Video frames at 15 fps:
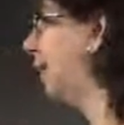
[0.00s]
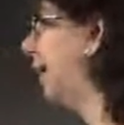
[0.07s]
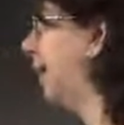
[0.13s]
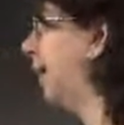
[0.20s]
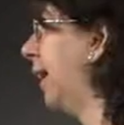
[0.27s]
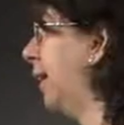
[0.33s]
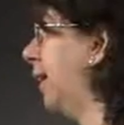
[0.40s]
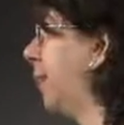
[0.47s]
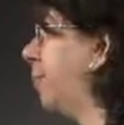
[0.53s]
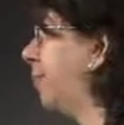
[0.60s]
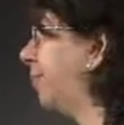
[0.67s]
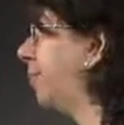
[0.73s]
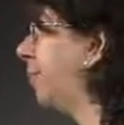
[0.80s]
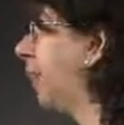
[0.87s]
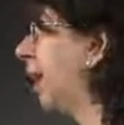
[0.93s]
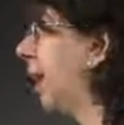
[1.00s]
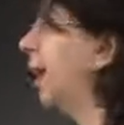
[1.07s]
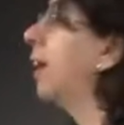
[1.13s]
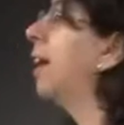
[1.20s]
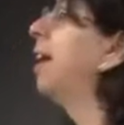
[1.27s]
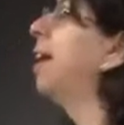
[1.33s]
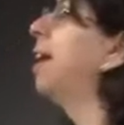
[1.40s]
that data.
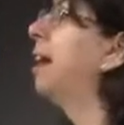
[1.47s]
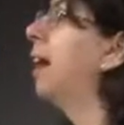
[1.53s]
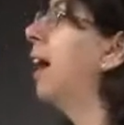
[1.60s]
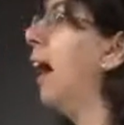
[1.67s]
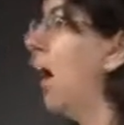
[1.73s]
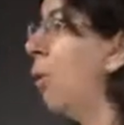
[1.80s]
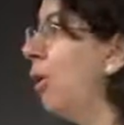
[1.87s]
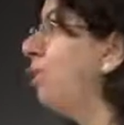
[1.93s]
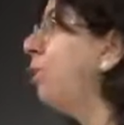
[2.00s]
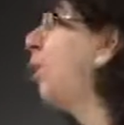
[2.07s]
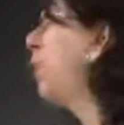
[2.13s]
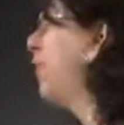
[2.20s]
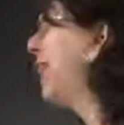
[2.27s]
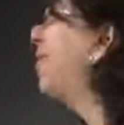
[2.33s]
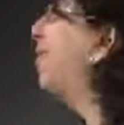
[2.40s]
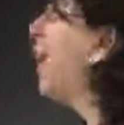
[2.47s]
Okay? However, we never